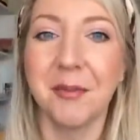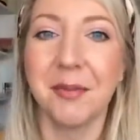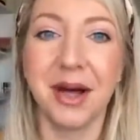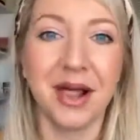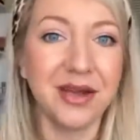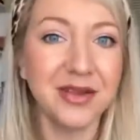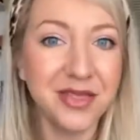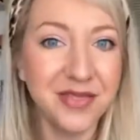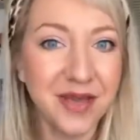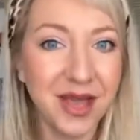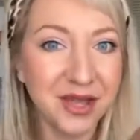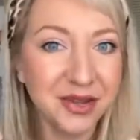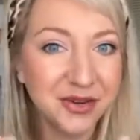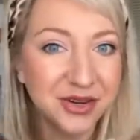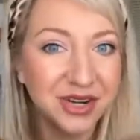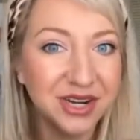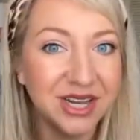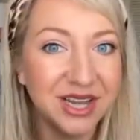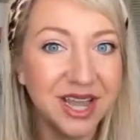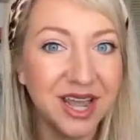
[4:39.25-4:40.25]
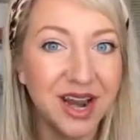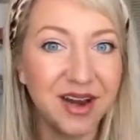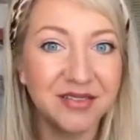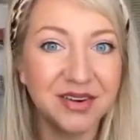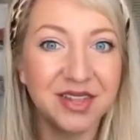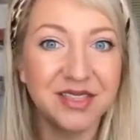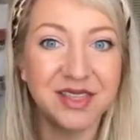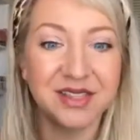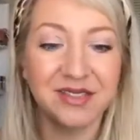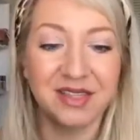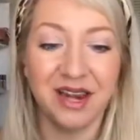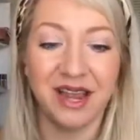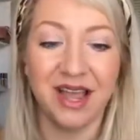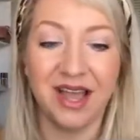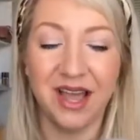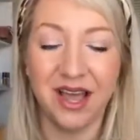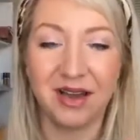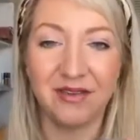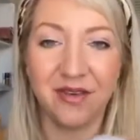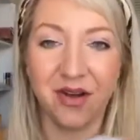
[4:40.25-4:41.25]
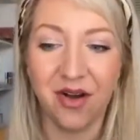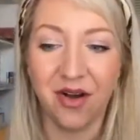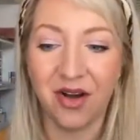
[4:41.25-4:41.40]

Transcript: But other than that, you're gonna get everything that I have